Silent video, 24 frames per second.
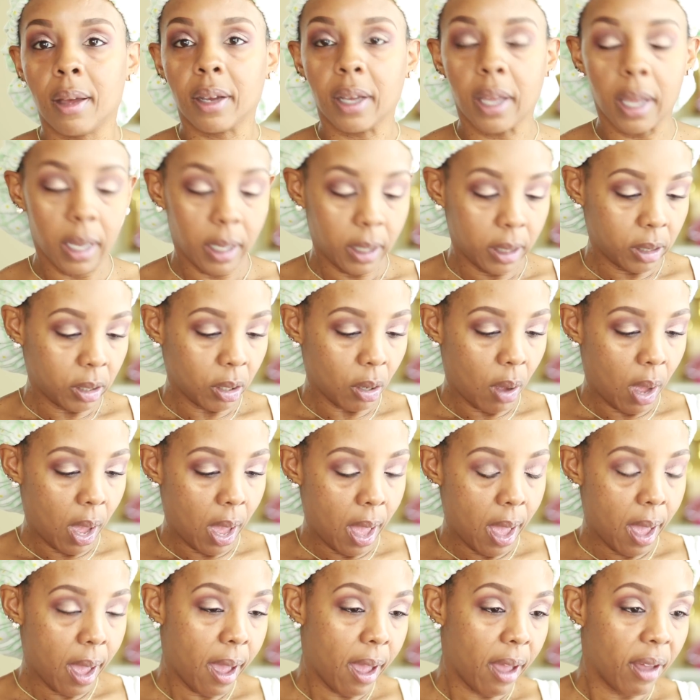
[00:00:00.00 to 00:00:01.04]
okay, so I
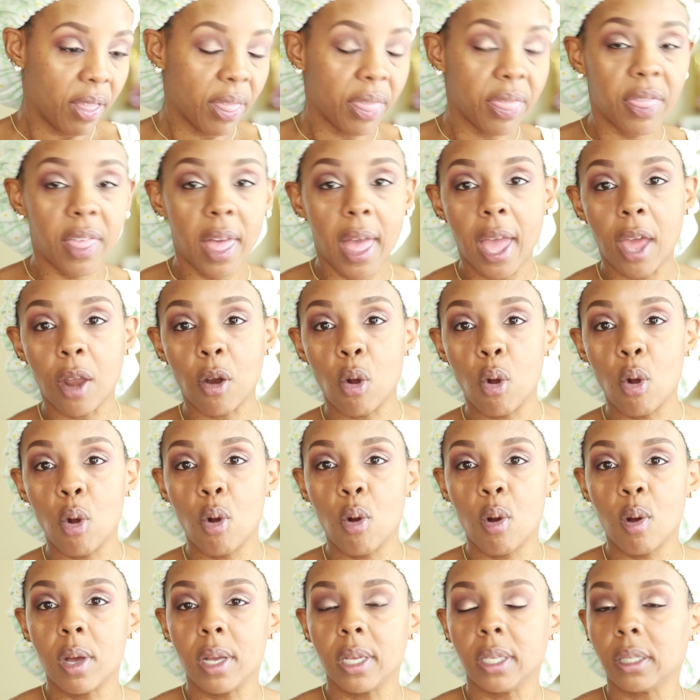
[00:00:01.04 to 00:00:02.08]
have that
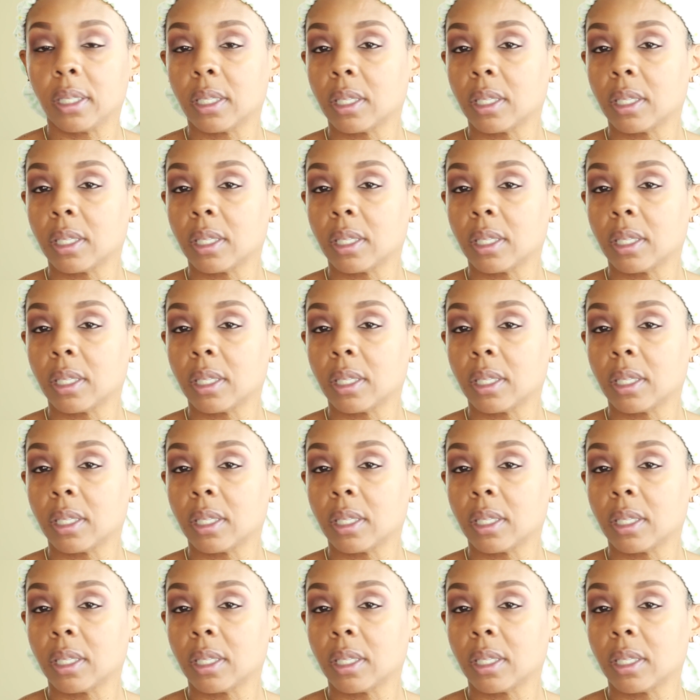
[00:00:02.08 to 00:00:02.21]
on,